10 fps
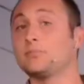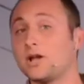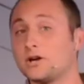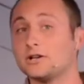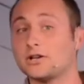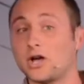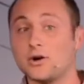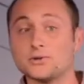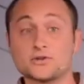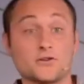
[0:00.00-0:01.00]
player and
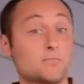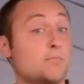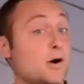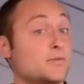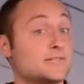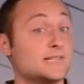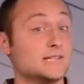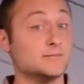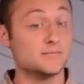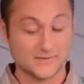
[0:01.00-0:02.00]
coach from both
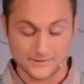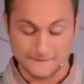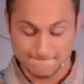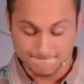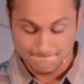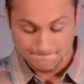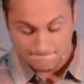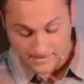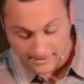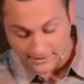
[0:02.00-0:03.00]
teams
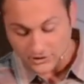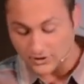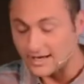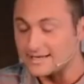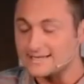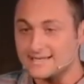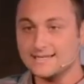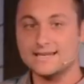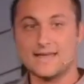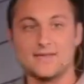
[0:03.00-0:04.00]
they took a
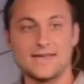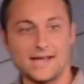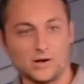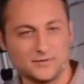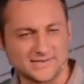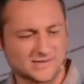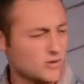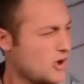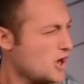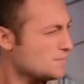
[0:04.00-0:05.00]
knee and they held this
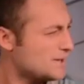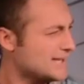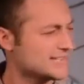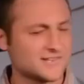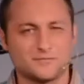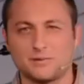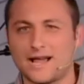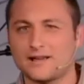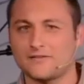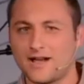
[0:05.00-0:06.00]
long piece of
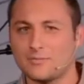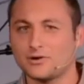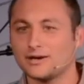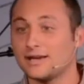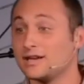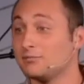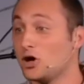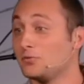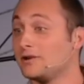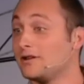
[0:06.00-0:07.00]
black fabric in a
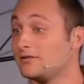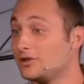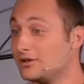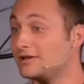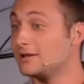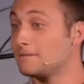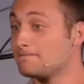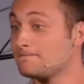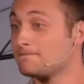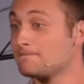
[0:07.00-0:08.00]
moment of unity
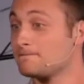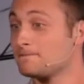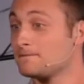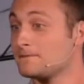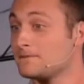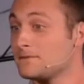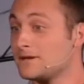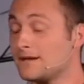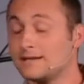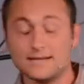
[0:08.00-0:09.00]

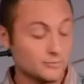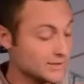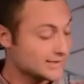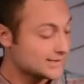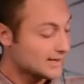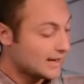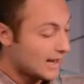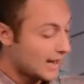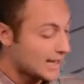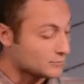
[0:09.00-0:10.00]
and it was
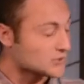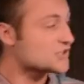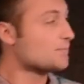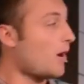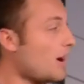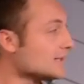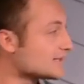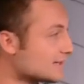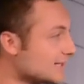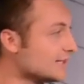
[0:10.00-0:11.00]
uh, in response
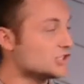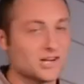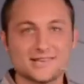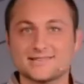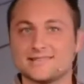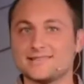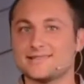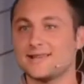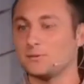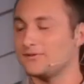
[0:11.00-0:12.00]
to the injustice
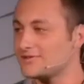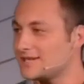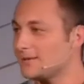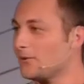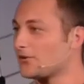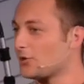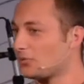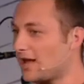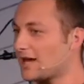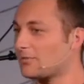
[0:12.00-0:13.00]
that we've seen with our
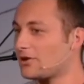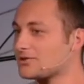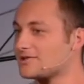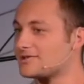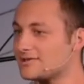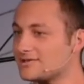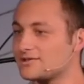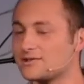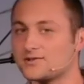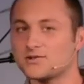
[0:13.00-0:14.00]
black brothers and
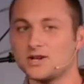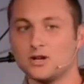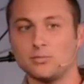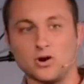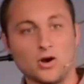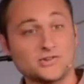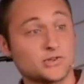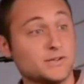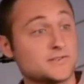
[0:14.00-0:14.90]
sisters but also in